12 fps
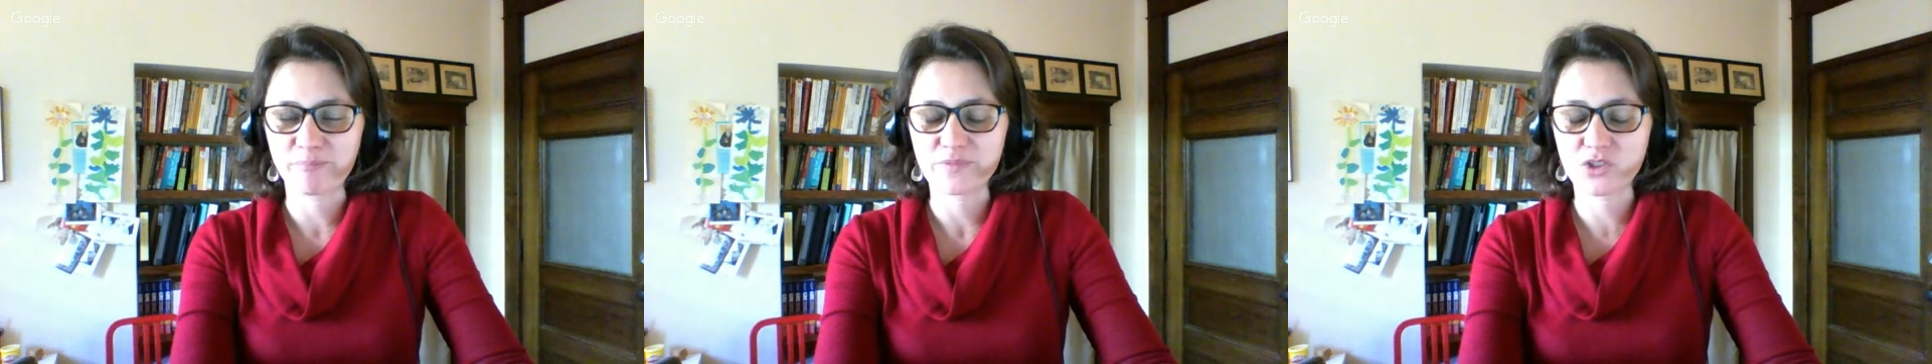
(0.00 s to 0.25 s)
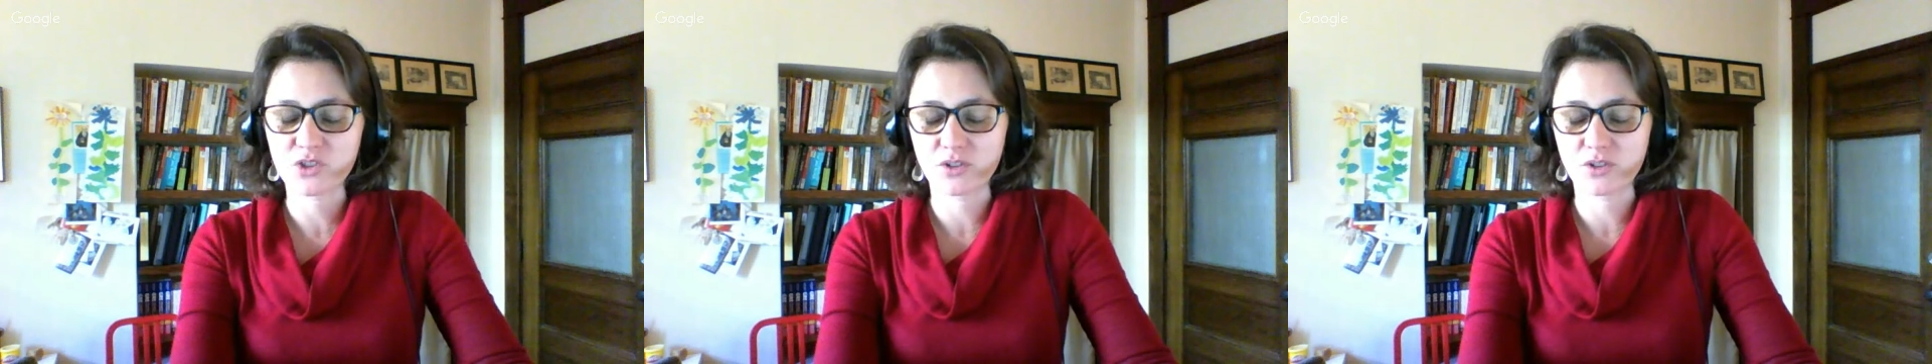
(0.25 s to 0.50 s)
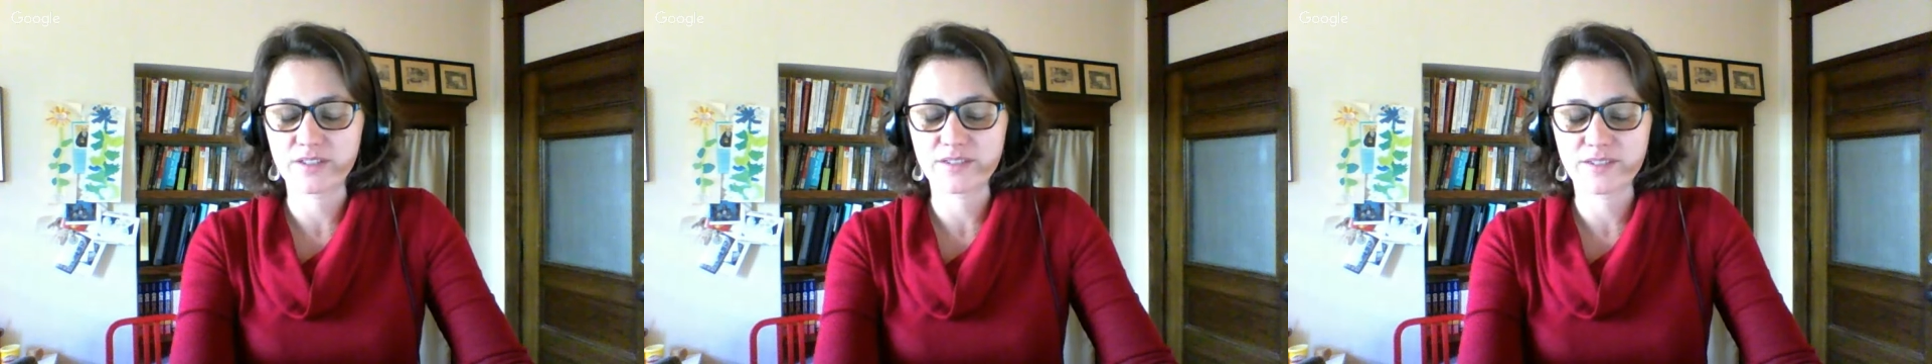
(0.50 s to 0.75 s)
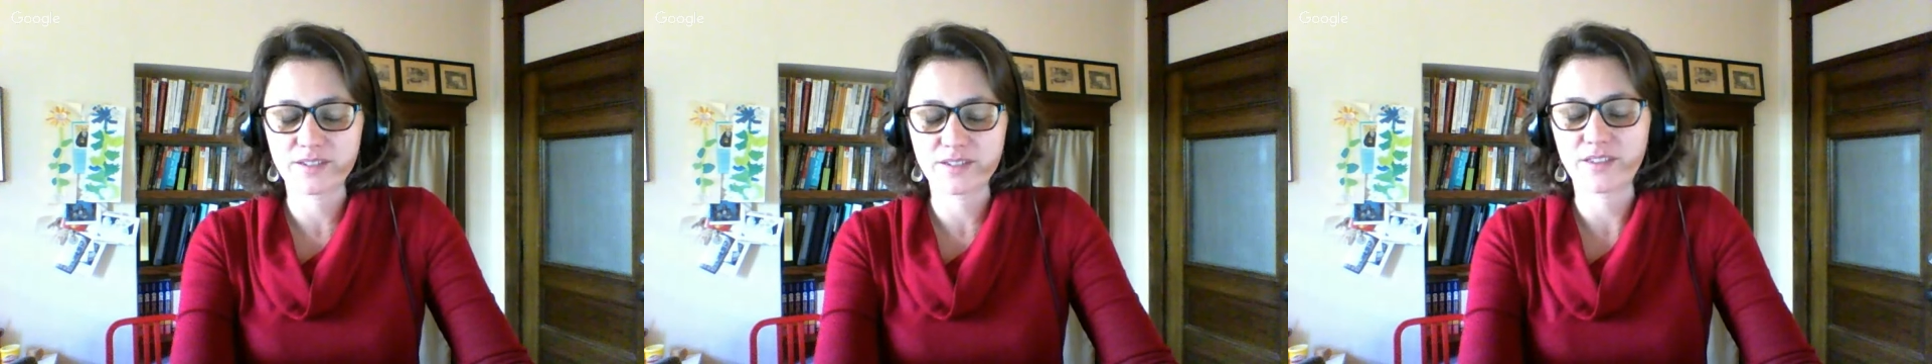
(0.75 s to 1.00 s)

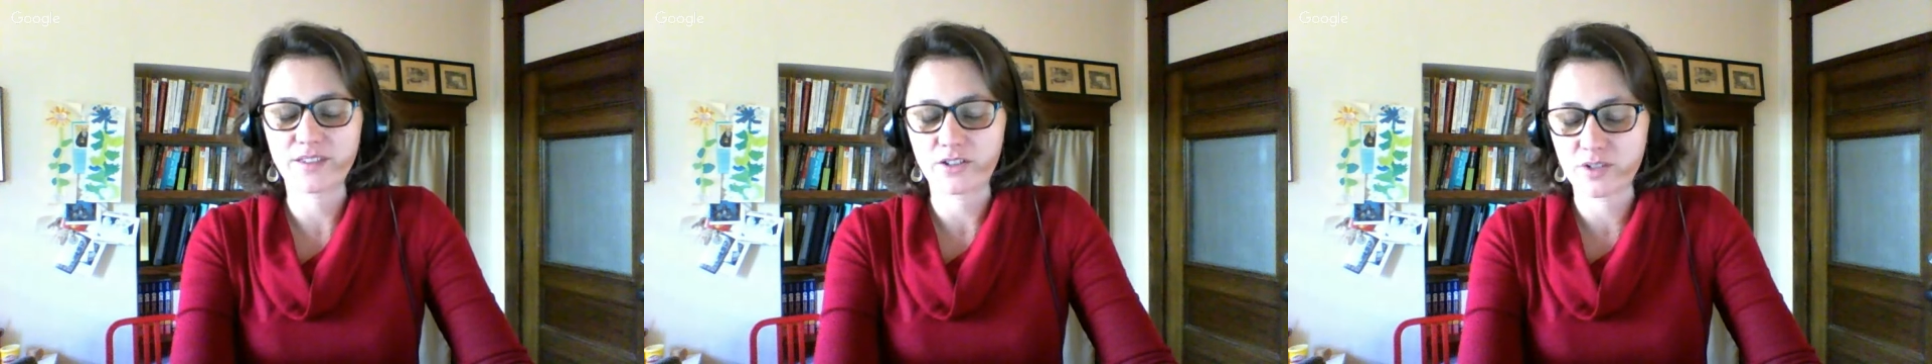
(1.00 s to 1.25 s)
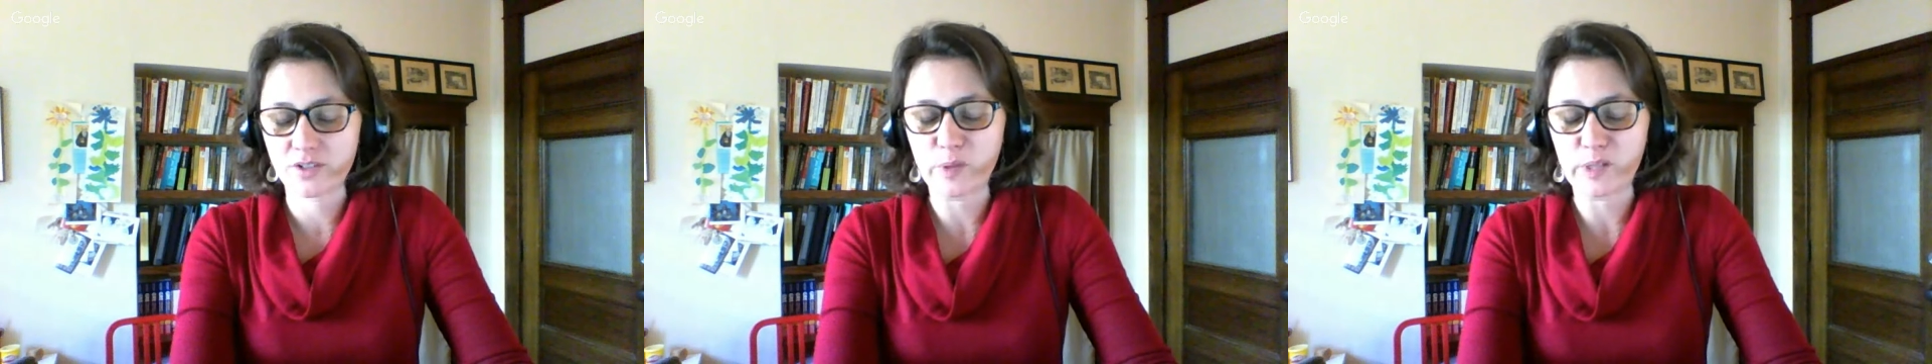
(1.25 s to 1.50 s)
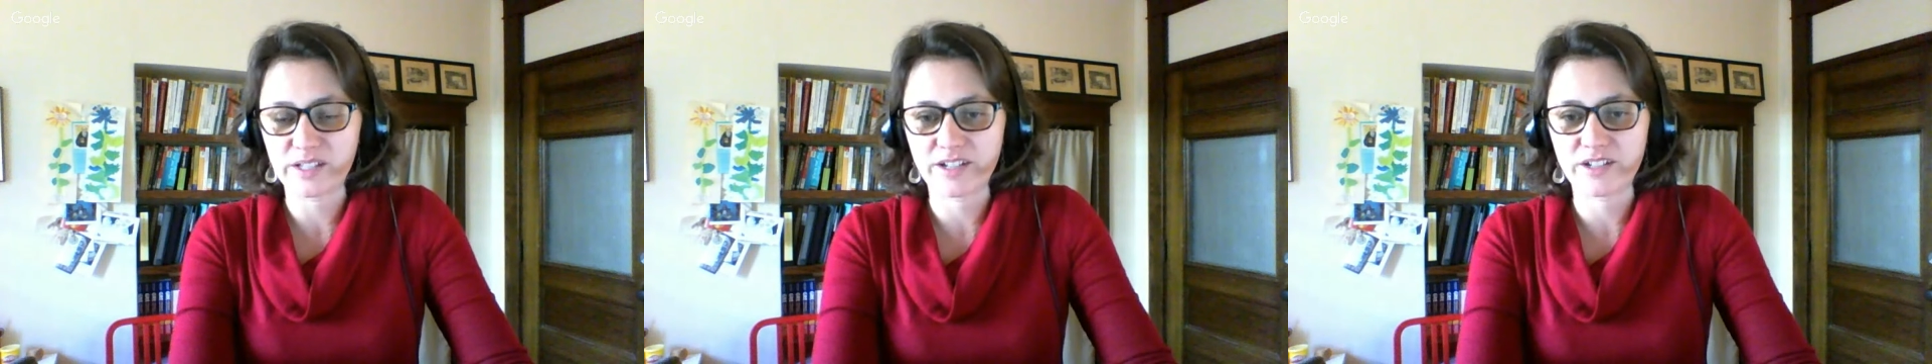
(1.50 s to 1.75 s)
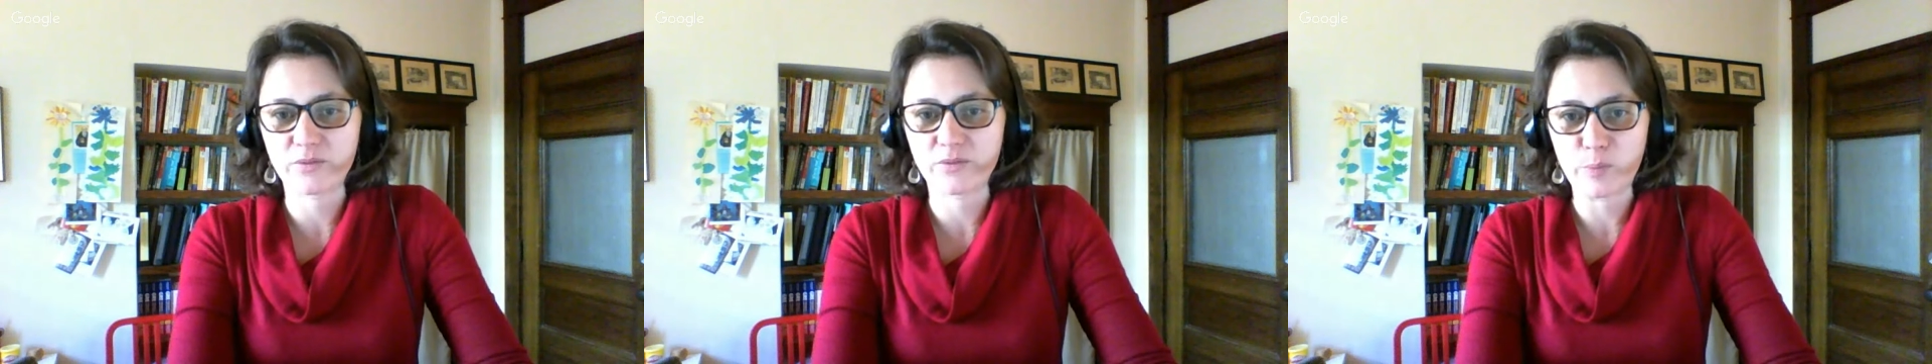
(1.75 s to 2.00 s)
students that are typically
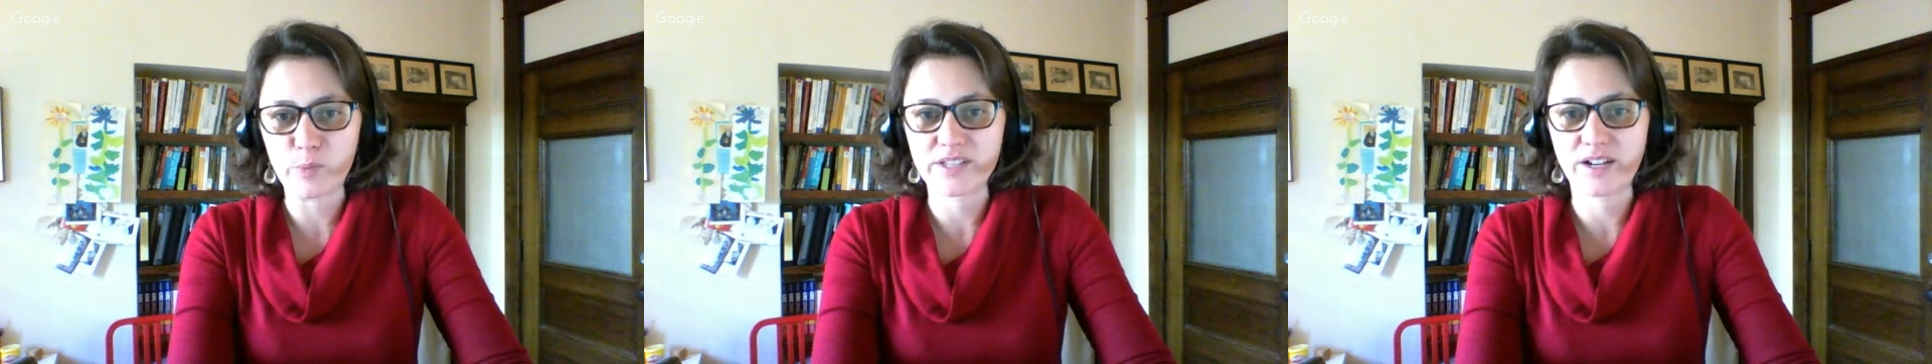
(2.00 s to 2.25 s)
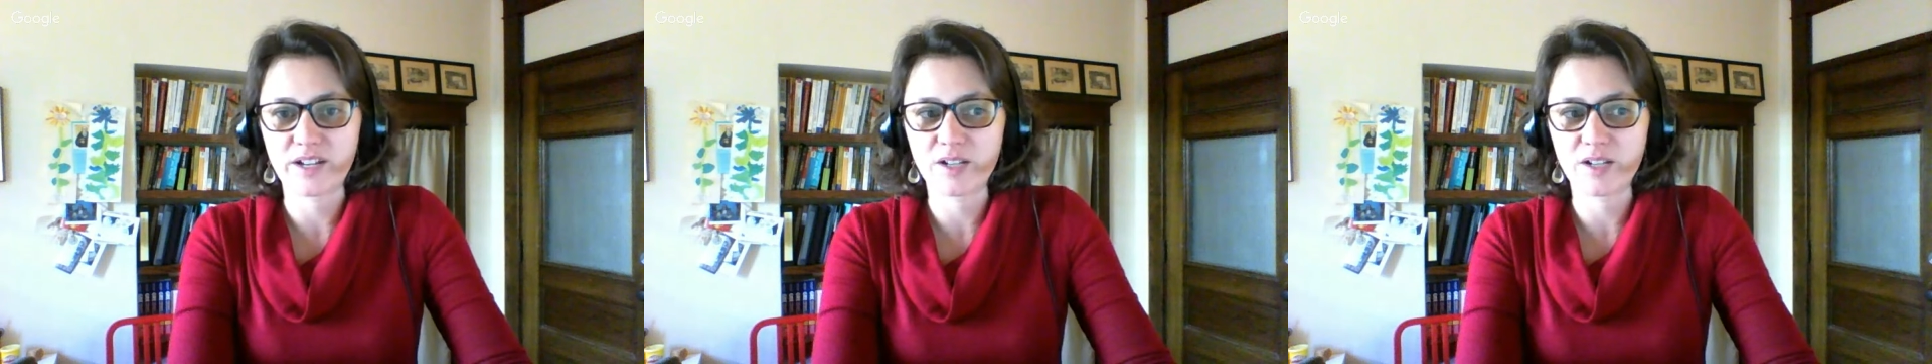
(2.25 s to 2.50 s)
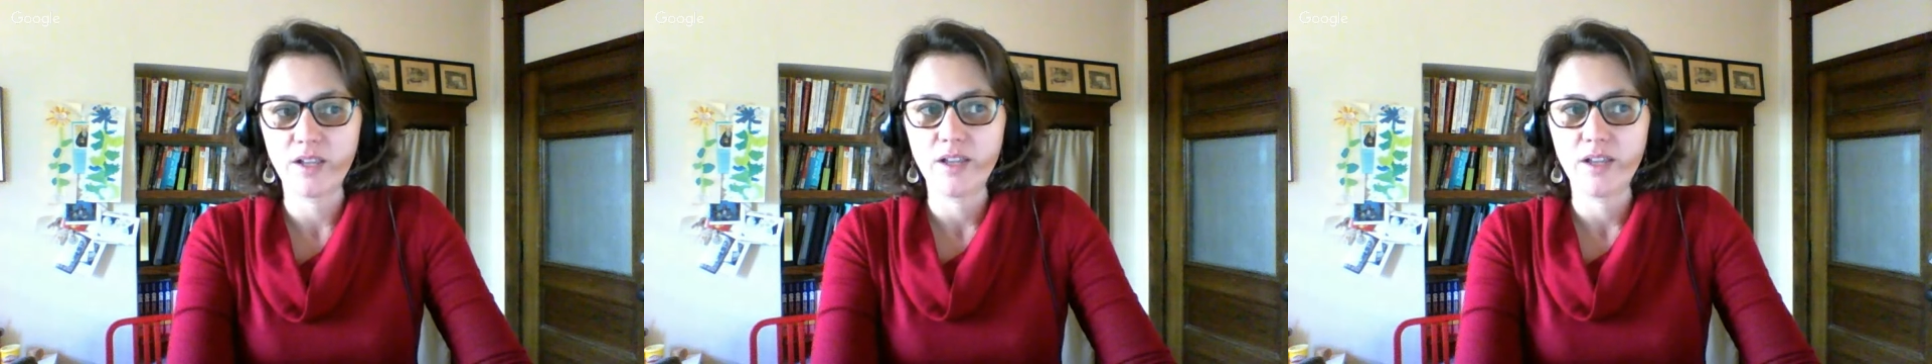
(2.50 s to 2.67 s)
underrepresented,